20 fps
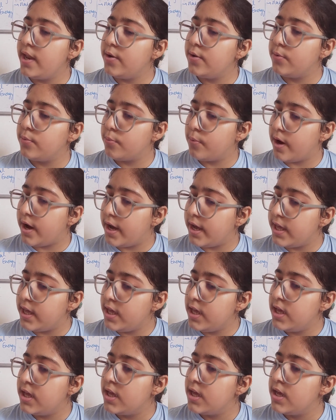and
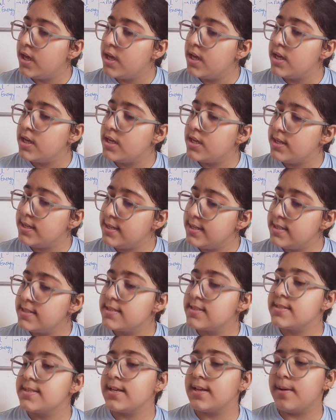why
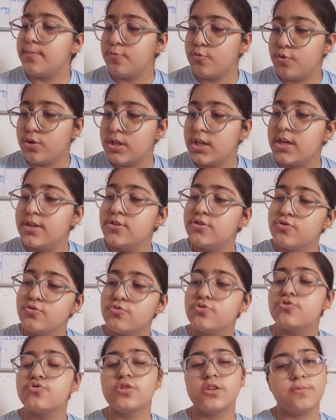is ammonia
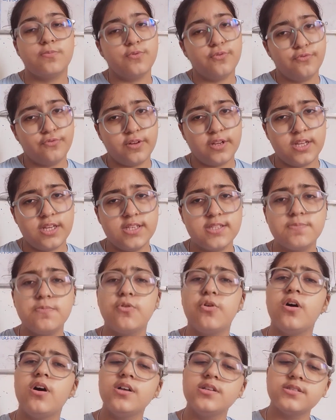used to remove grease?
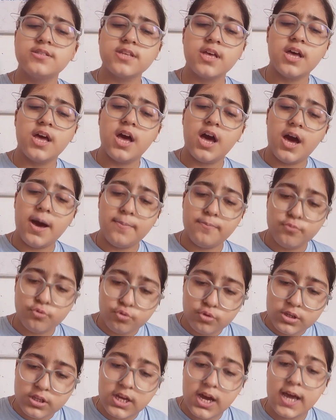Because
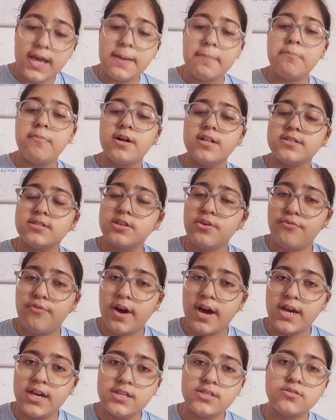ammonia
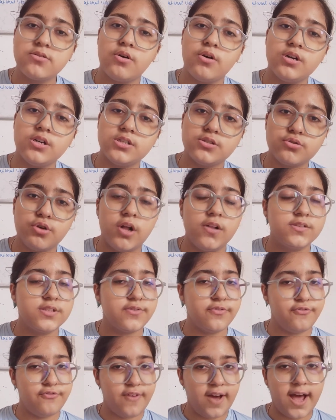emulsifies or
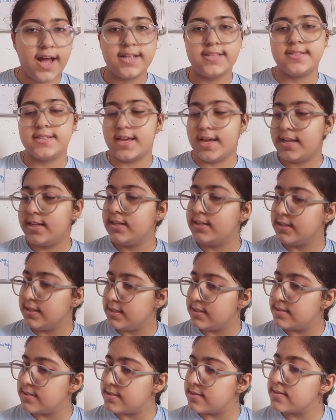dissolves fats and
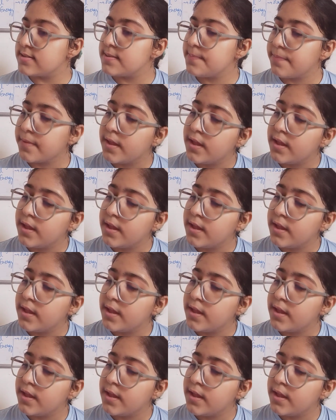greases.